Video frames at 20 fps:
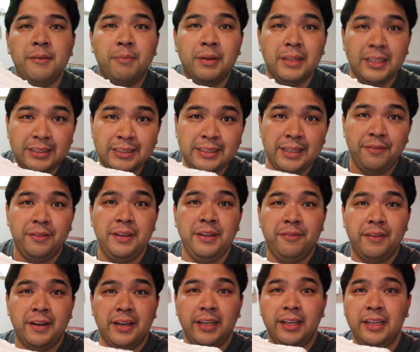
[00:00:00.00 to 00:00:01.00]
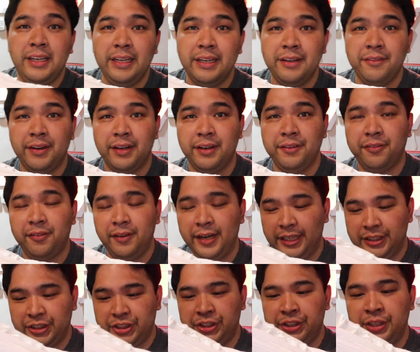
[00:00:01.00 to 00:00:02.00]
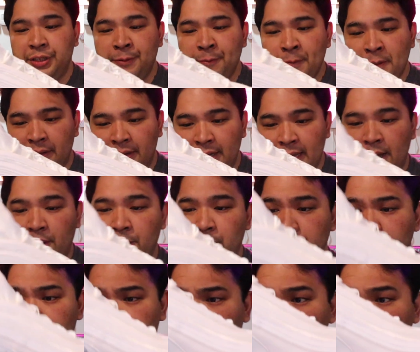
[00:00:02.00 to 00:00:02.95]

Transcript: but it's definitely very clean and very fresh. Now,